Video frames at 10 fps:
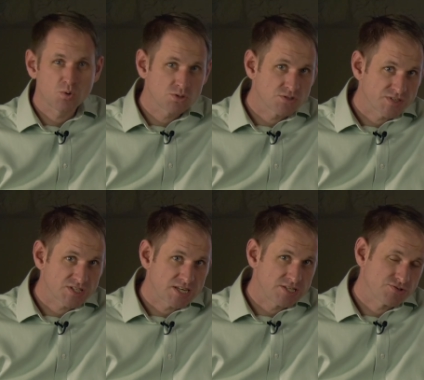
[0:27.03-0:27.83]
quarter of a
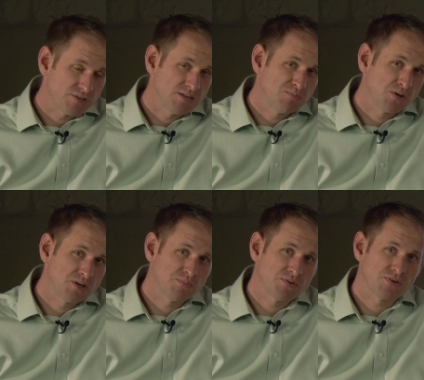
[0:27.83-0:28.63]
century in
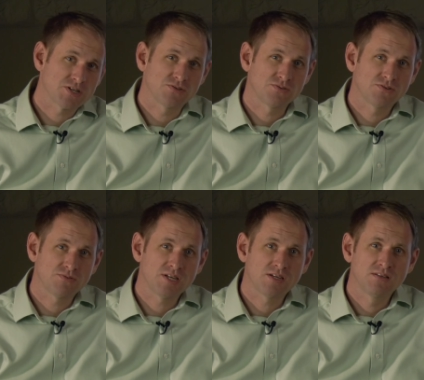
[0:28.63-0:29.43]
my professional
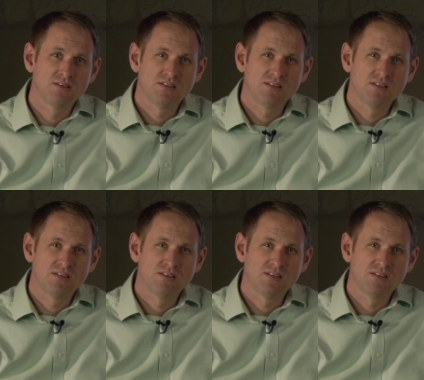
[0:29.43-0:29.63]
career.